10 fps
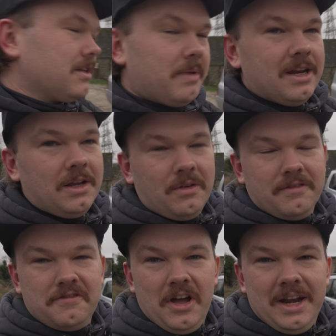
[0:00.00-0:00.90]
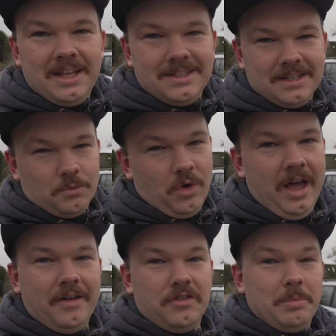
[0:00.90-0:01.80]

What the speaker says: depending on finances and what have you,